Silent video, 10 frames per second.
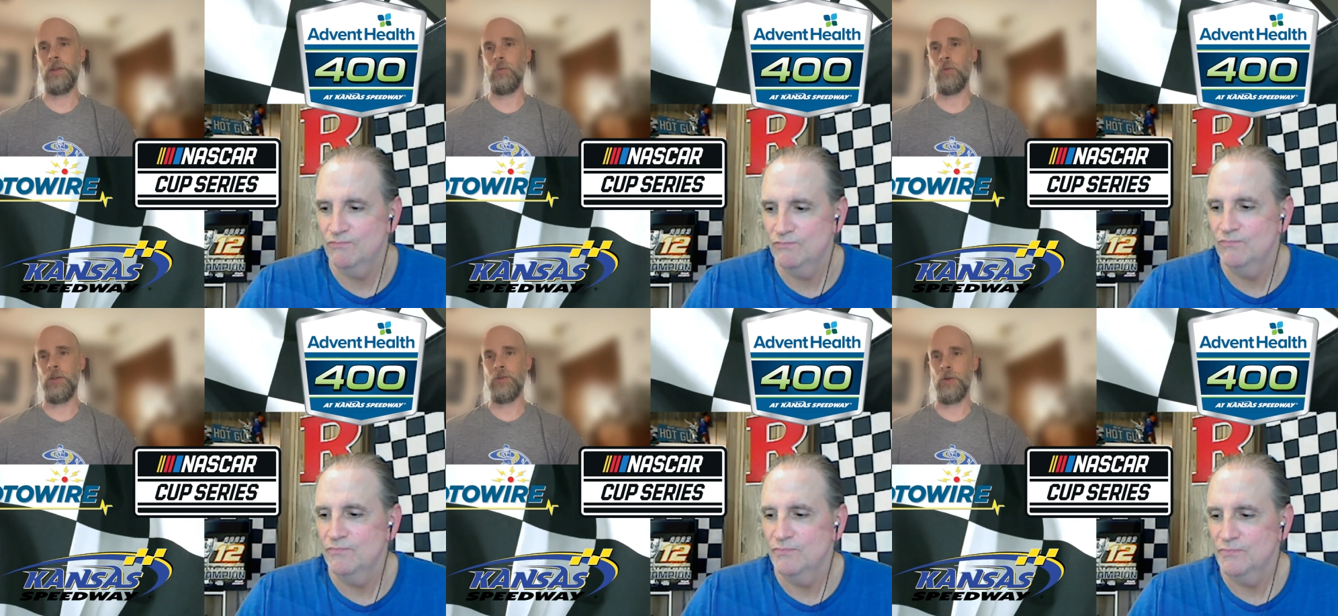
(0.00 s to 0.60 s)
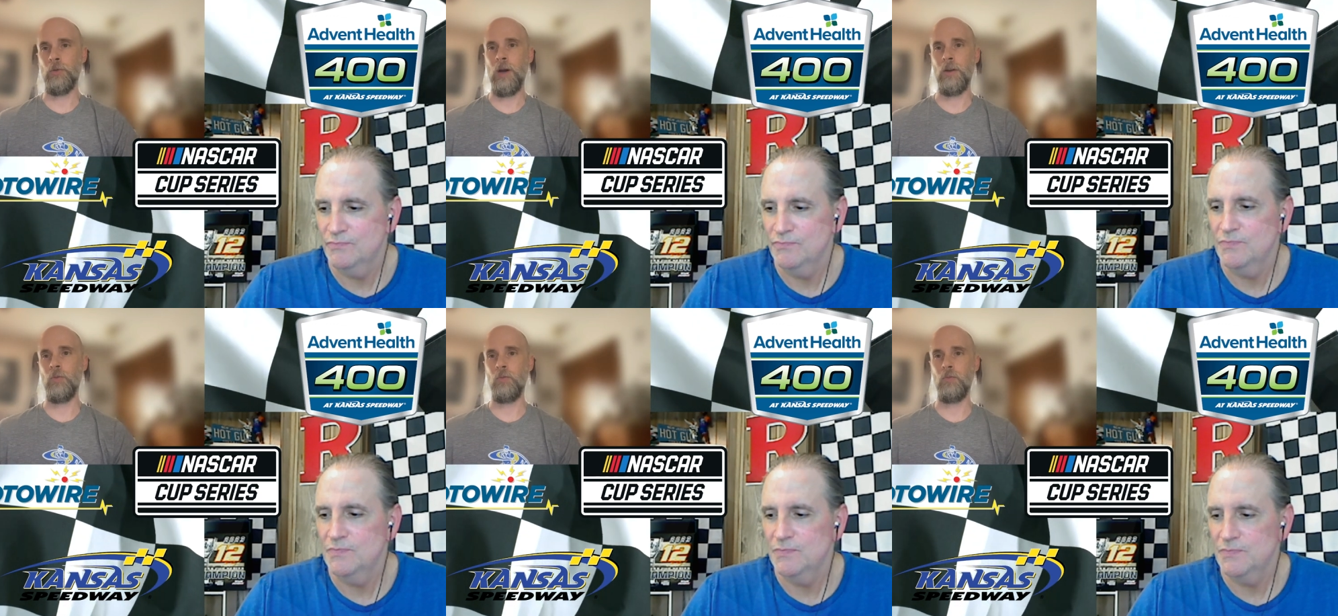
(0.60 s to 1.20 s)
Speaker 1: that you turn
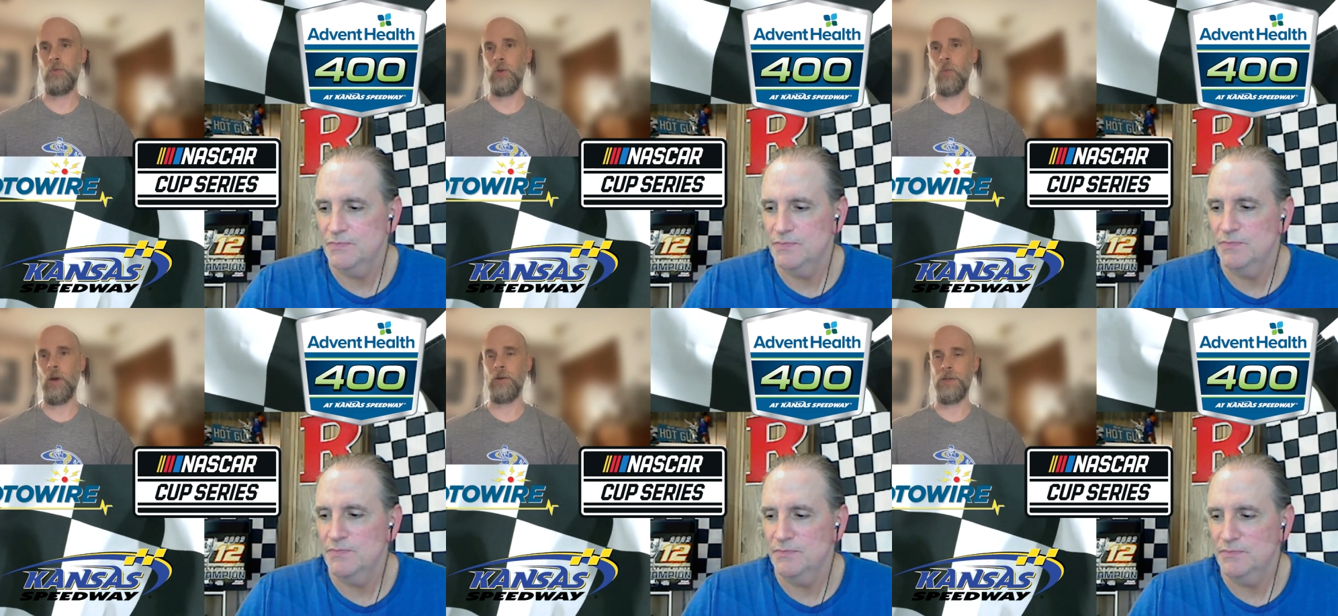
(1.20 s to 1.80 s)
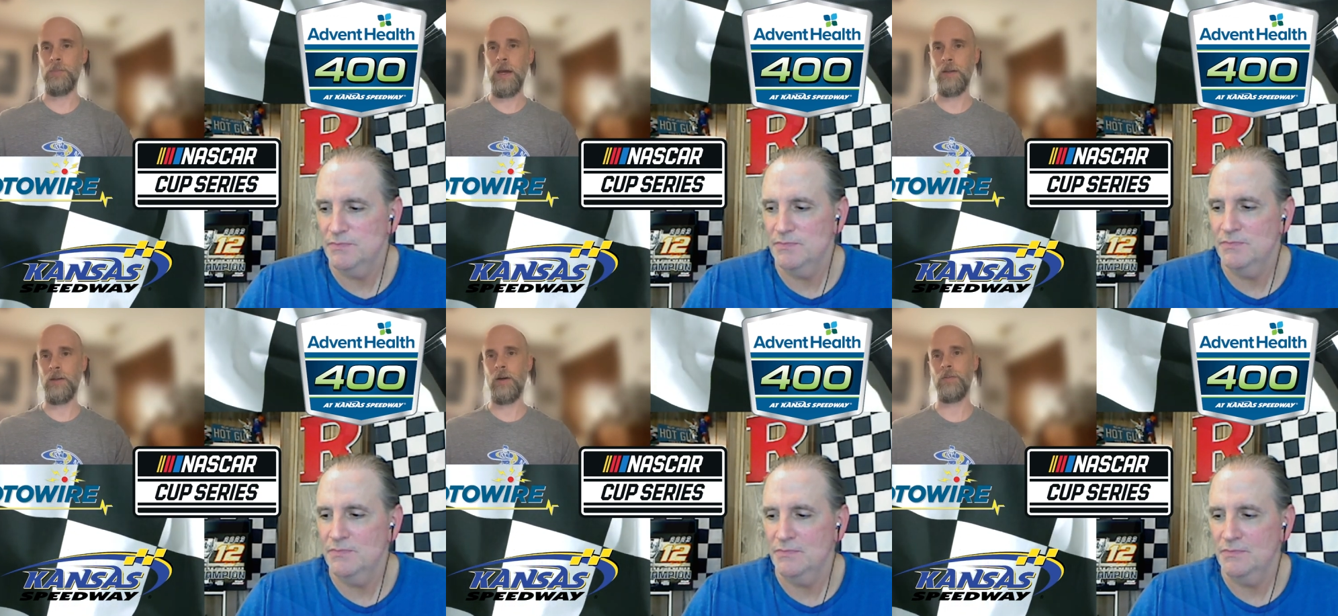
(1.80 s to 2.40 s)
around and you know where has he
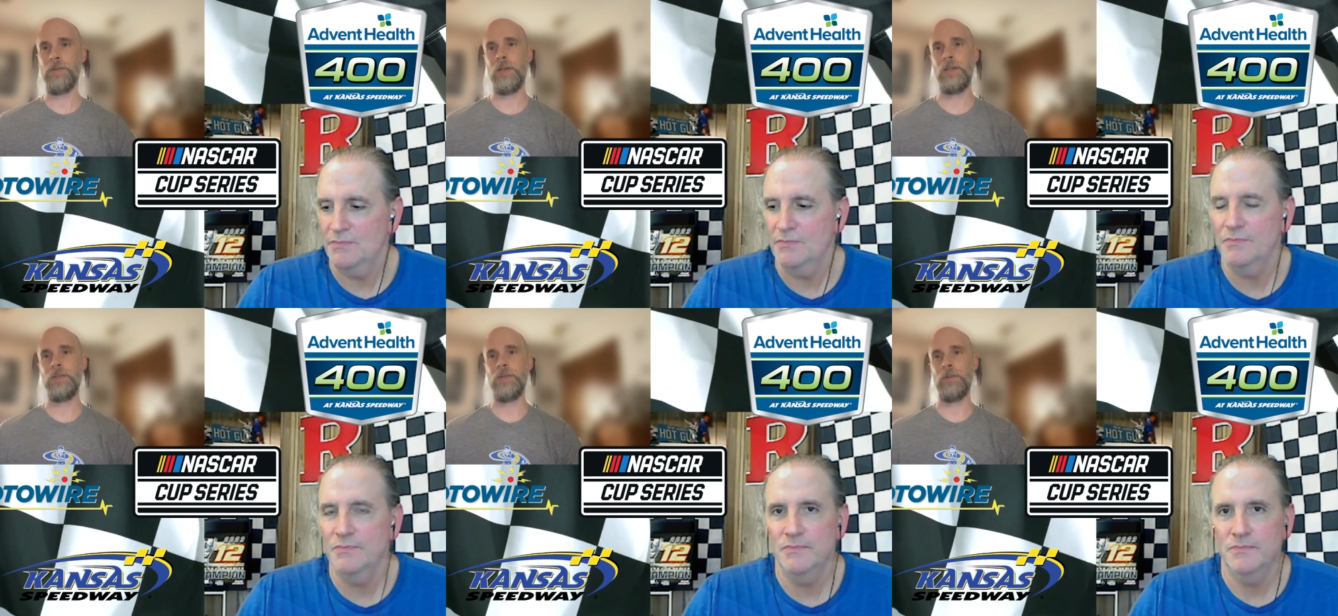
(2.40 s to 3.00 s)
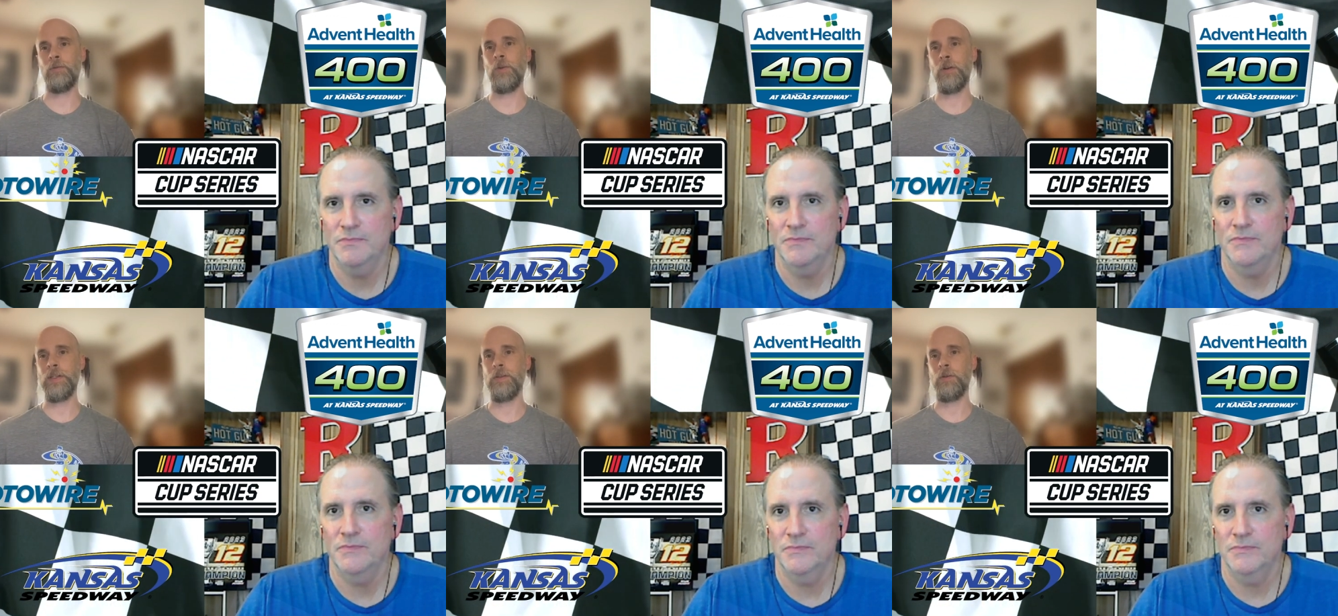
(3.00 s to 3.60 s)
been, and all of a sudden he's at the
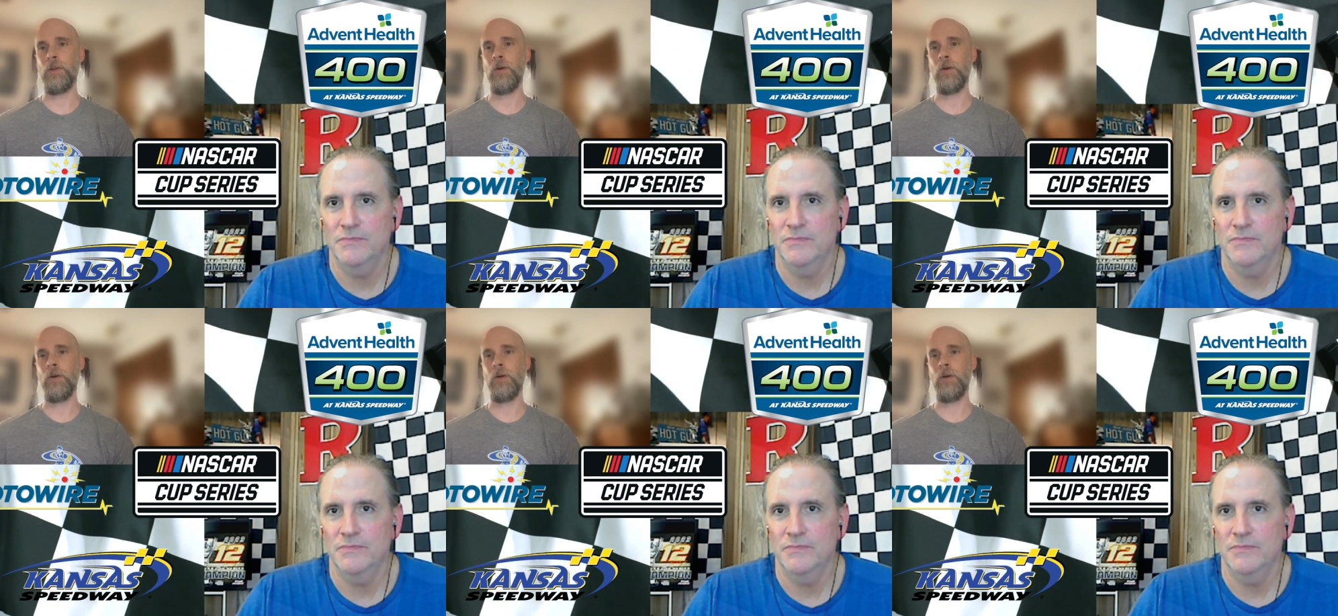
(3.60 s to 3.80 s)
front either.